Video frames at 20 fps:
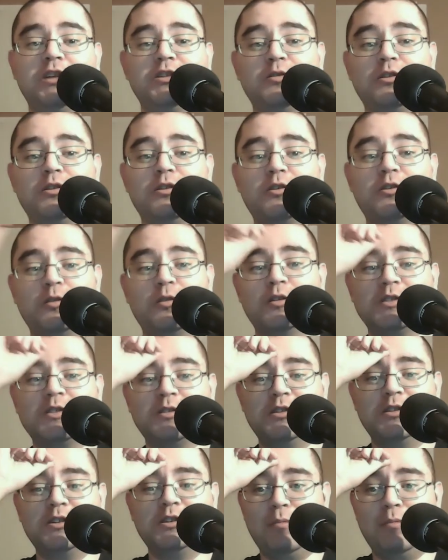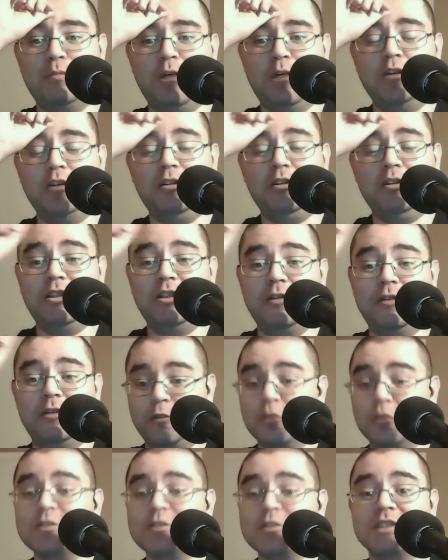do a Google search on that model, the
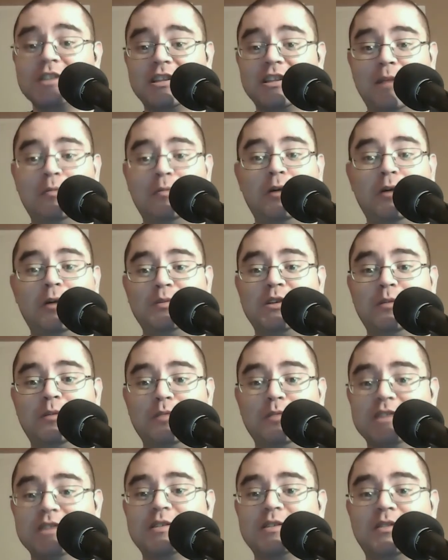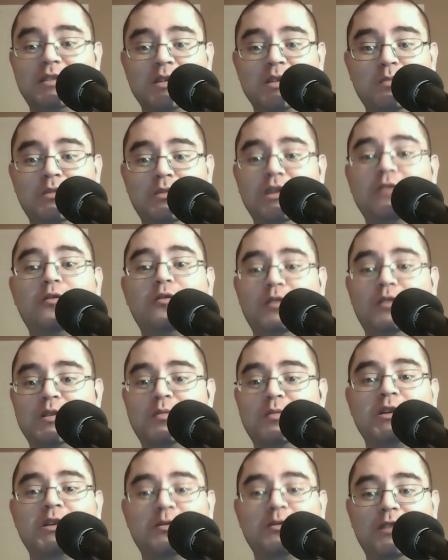first thing that pops up isn't the speaker or the
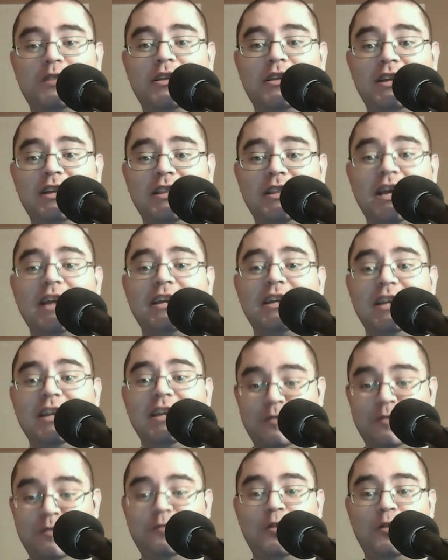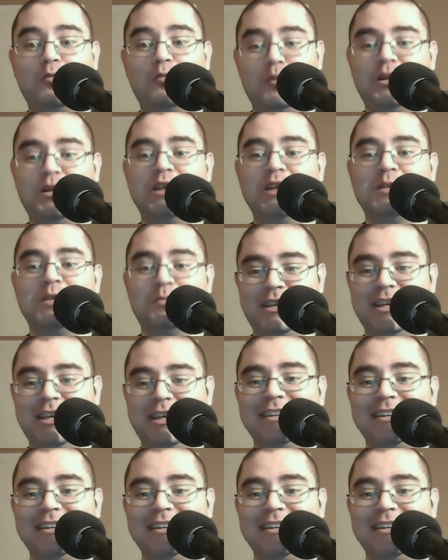specs or anything like that. It's a foam replacement kit.